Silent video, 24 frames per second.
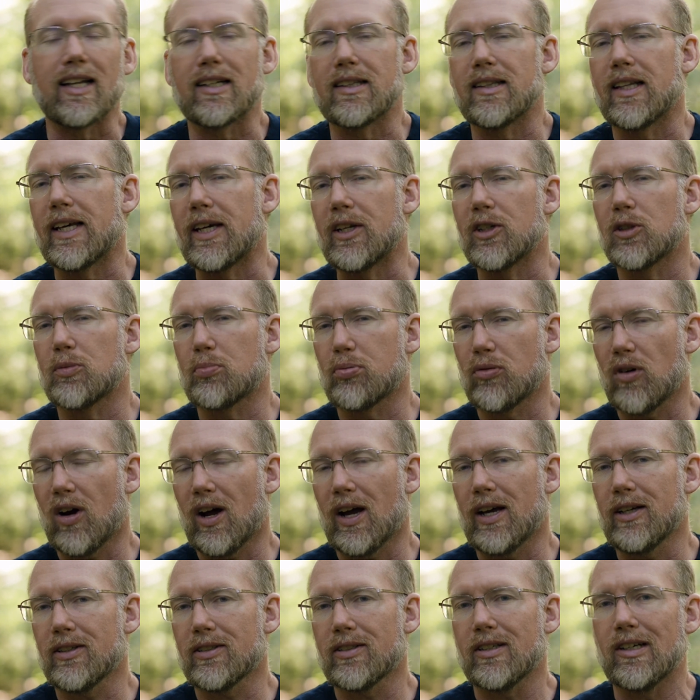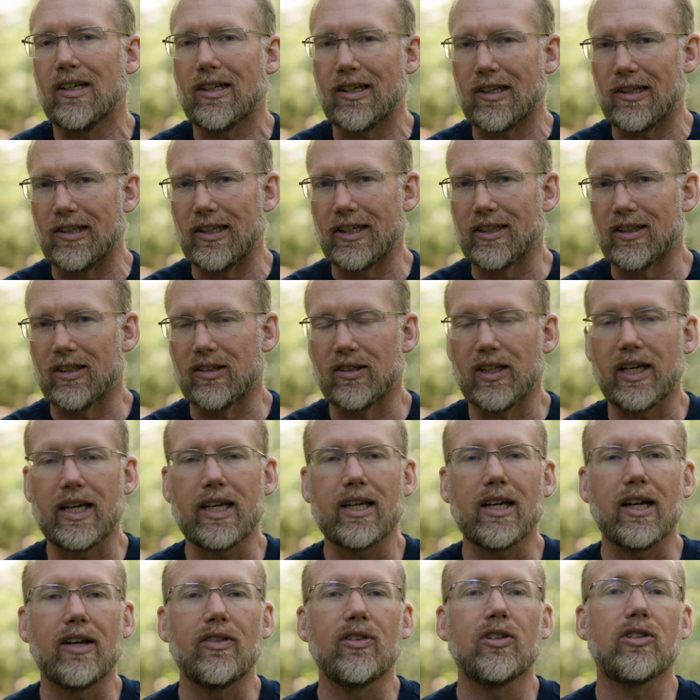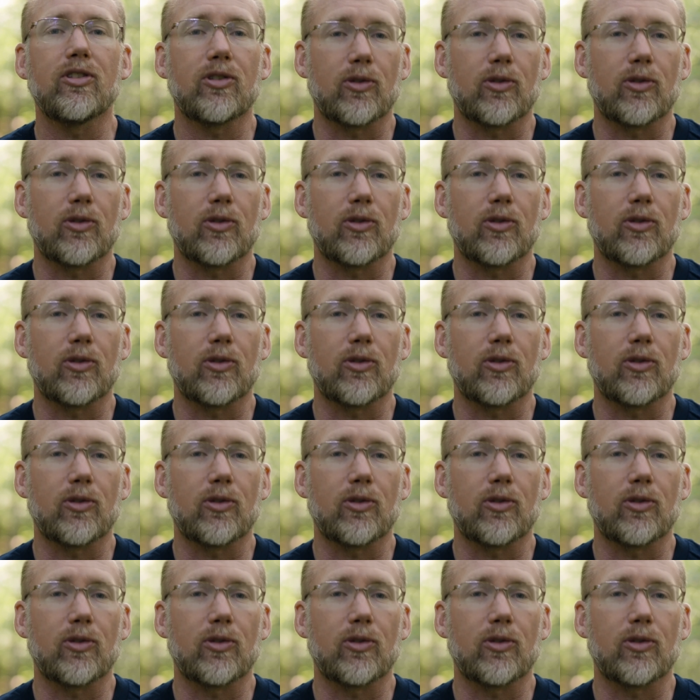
and latest price, click the link in the